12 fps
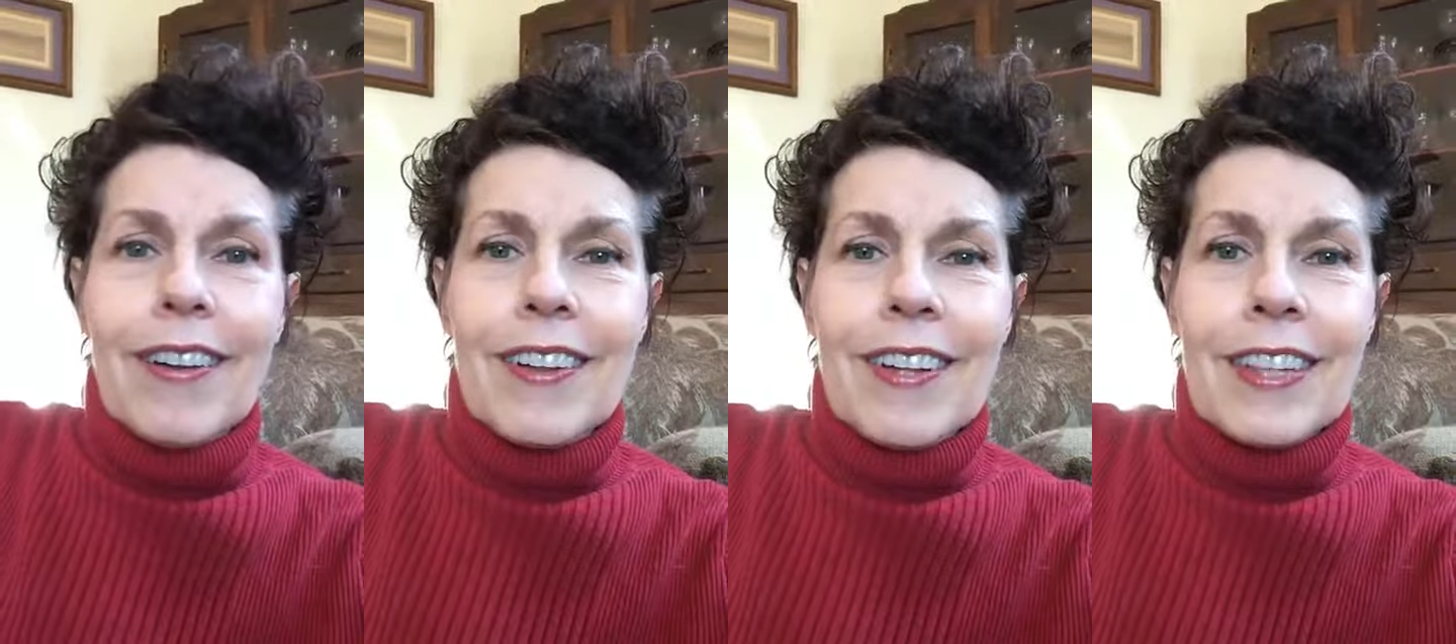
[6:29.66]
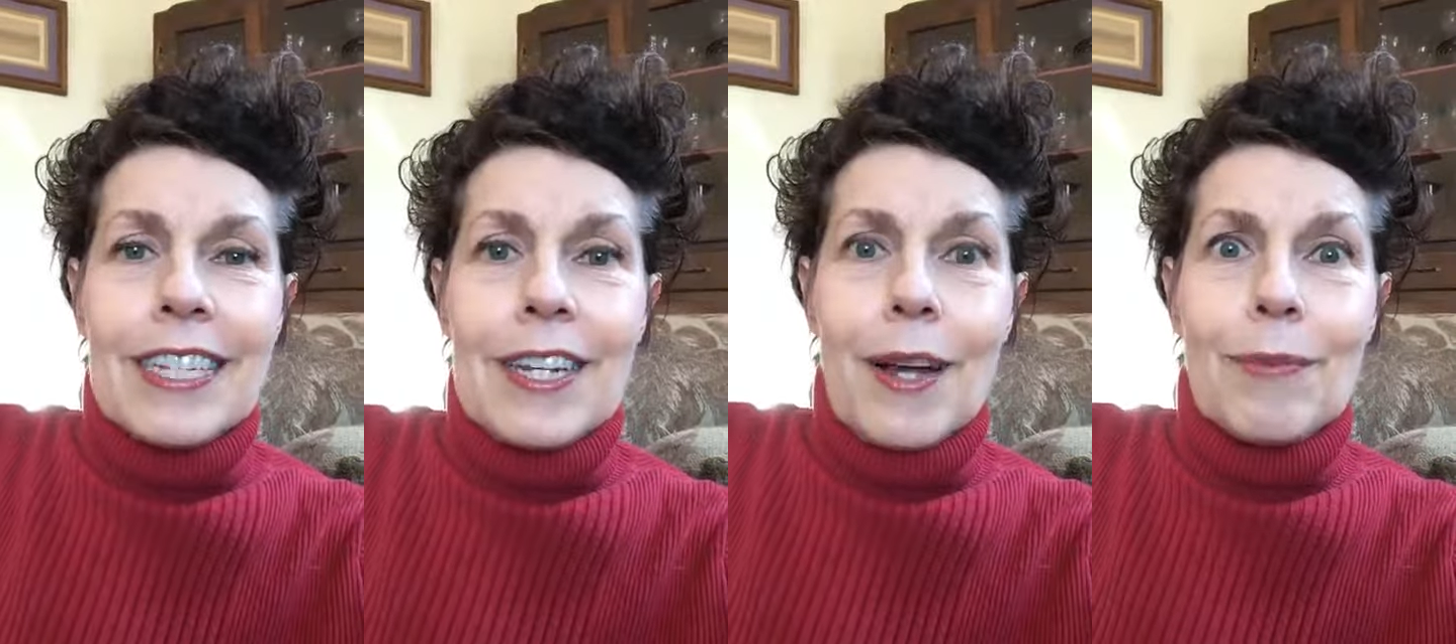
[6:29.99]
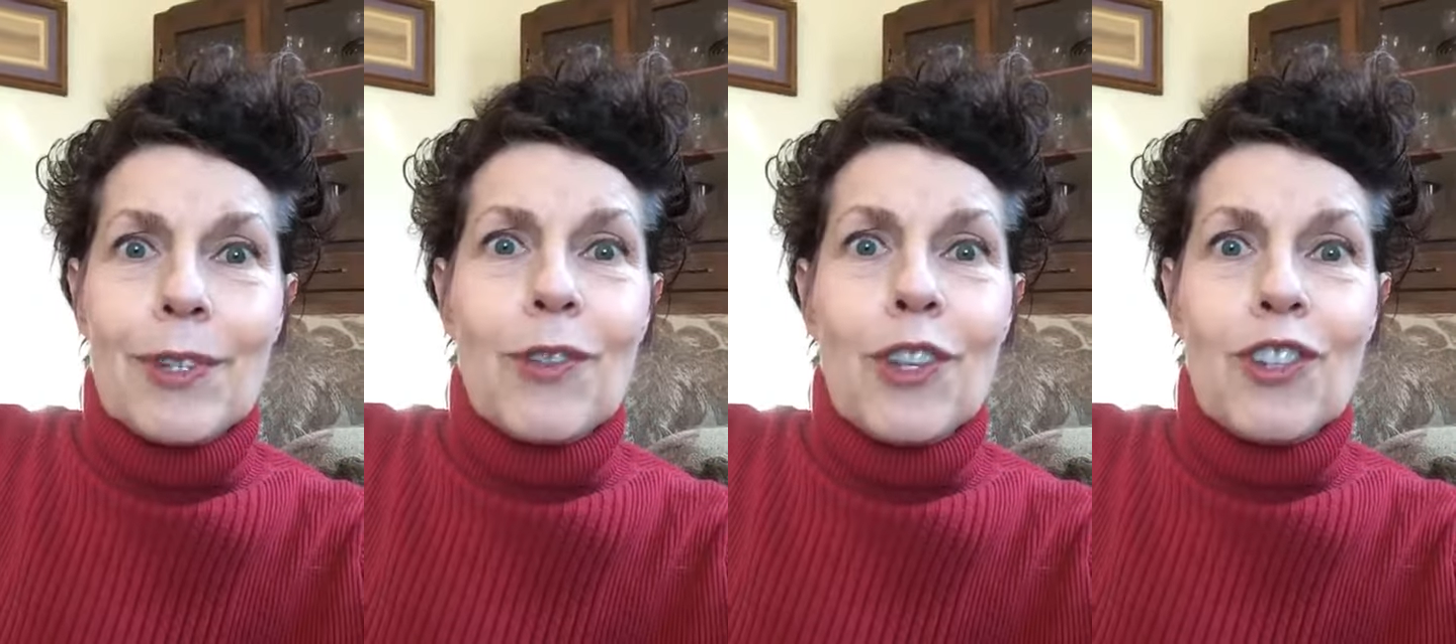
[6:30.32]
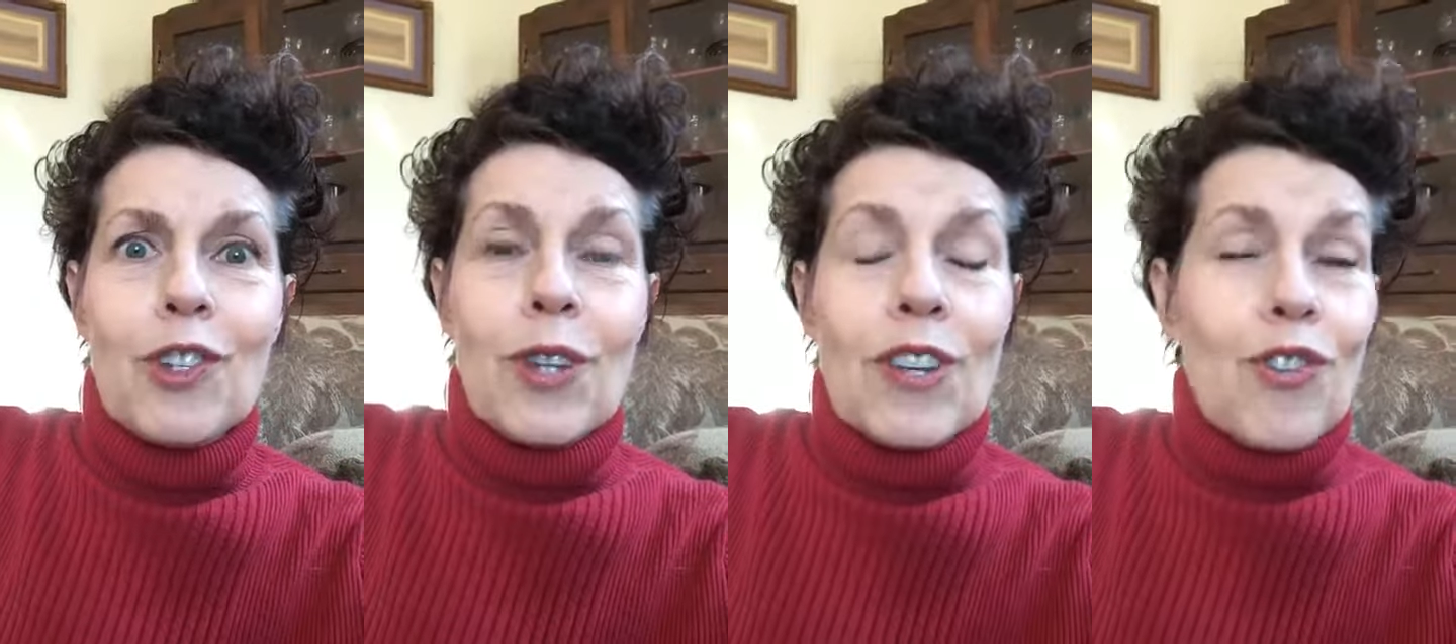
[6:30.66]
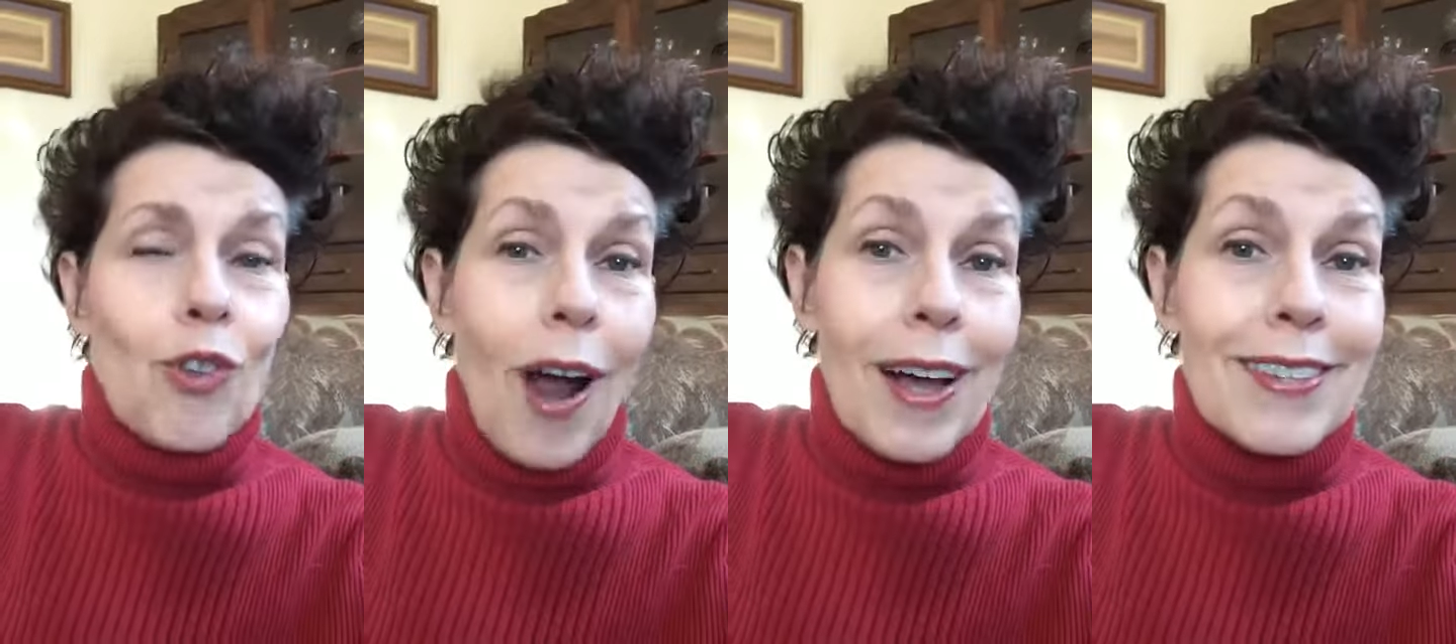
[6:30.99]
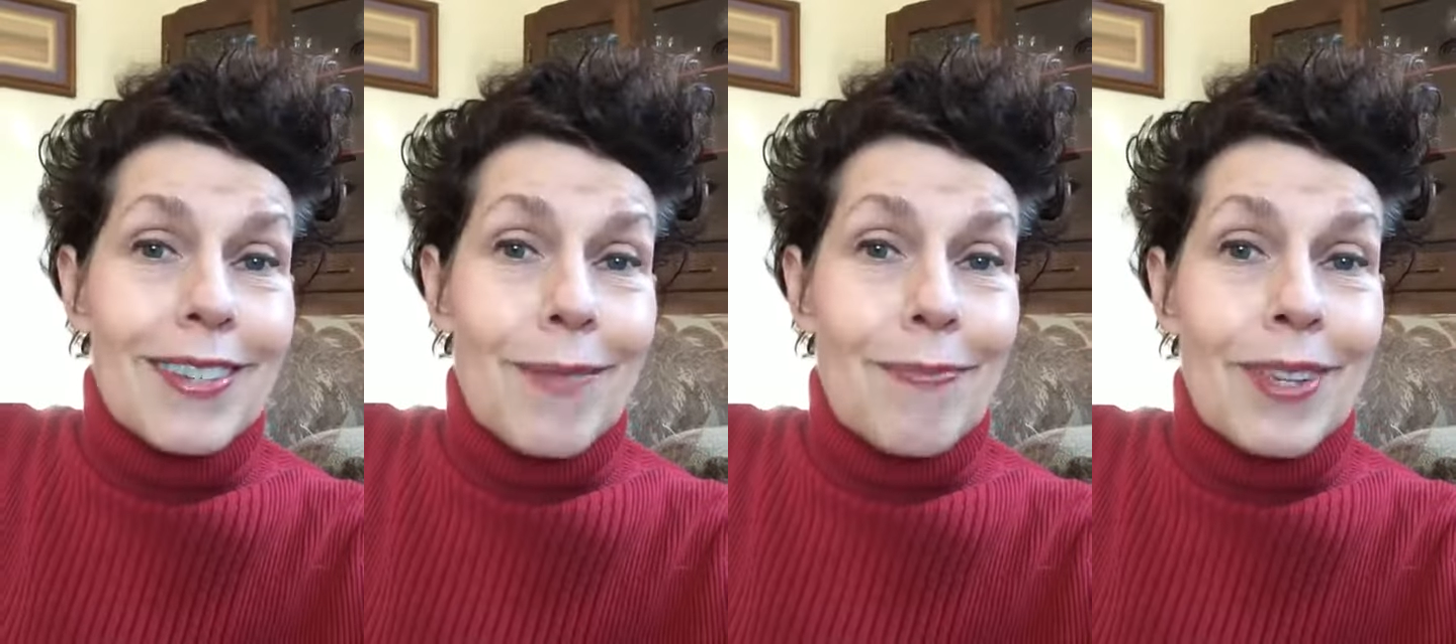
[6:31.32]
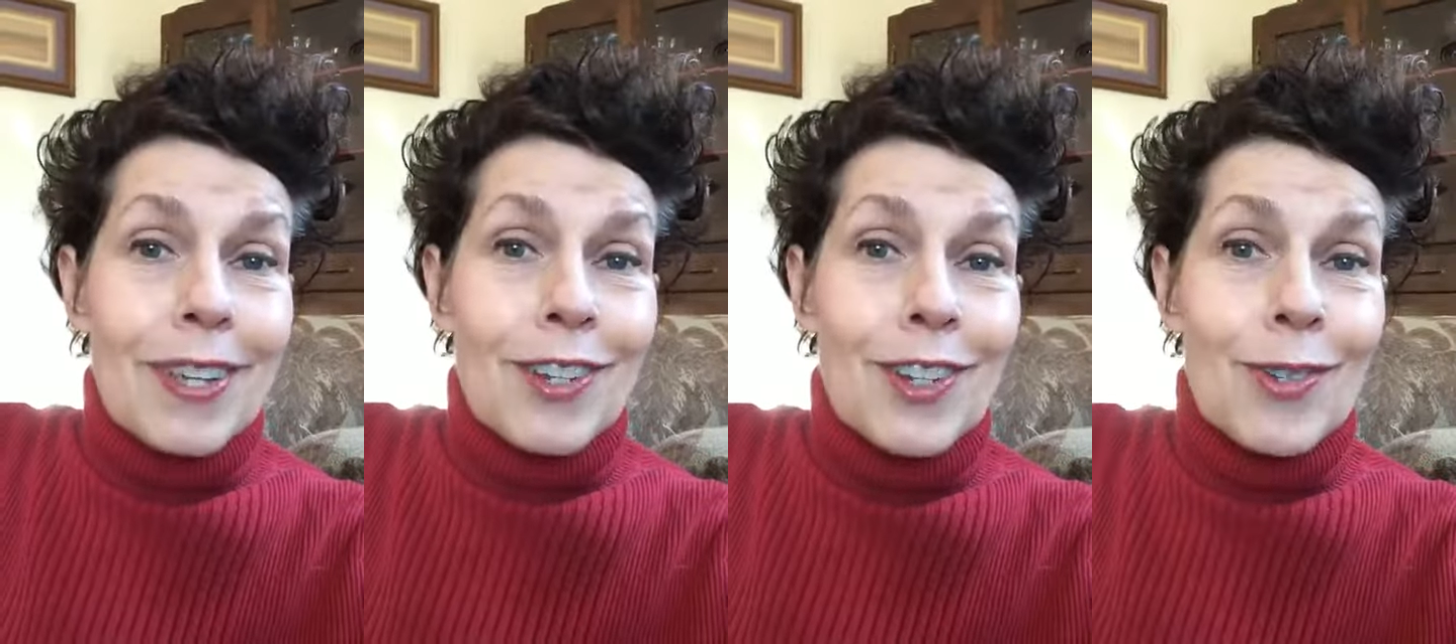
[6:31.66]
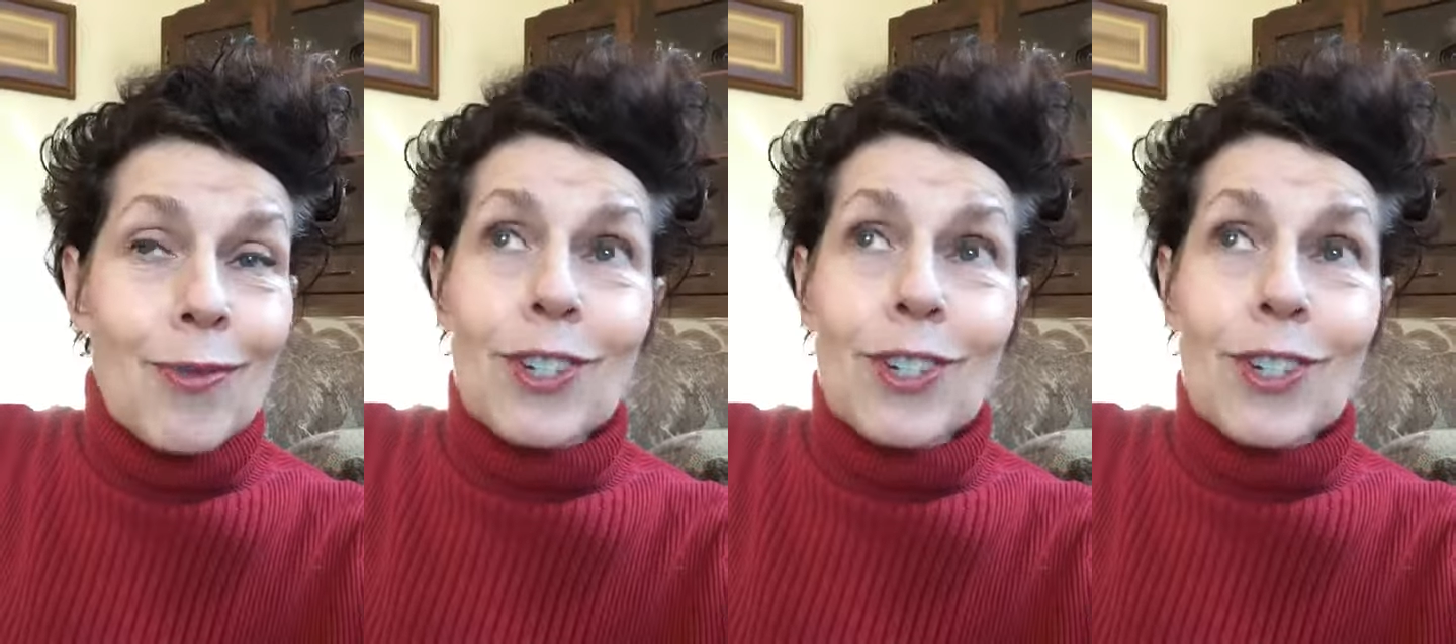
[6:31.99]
cleaned up so that you can try something new,